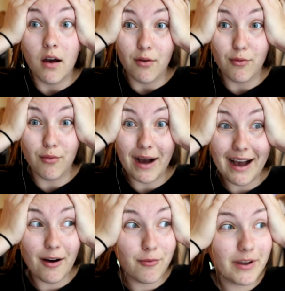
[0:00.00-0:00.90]

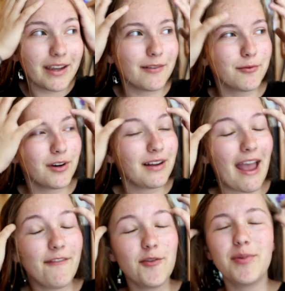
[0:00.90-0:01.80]
wow,
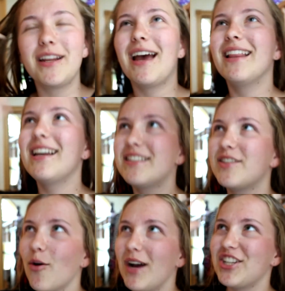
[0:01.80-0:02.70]
everybody had like
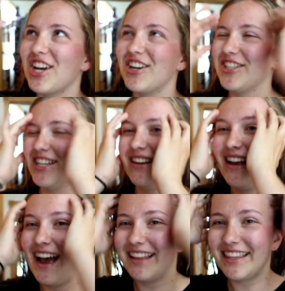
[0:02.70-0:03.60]
so much energy
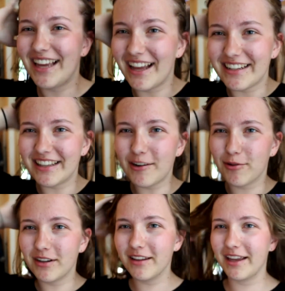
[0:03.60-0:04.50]
at the end, and they
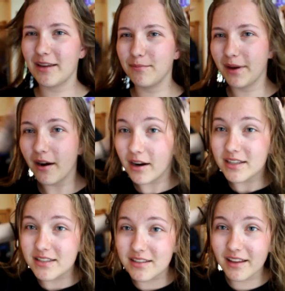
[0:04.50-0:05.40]
weren't like
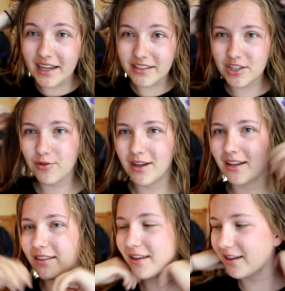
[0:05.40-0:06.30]
embarrassed to like do
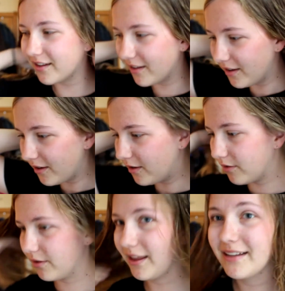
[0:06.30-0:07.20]
anything
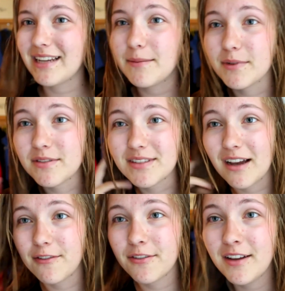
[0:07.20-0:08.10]
or that type of
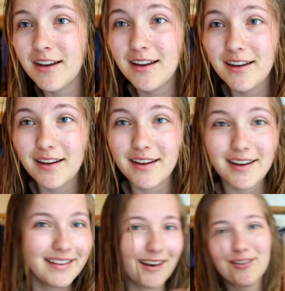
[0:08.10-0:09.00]
stuff.
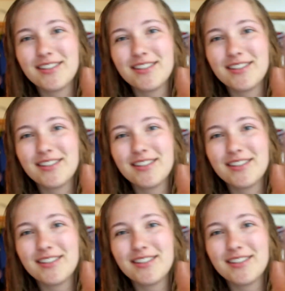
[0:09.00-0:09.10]
And that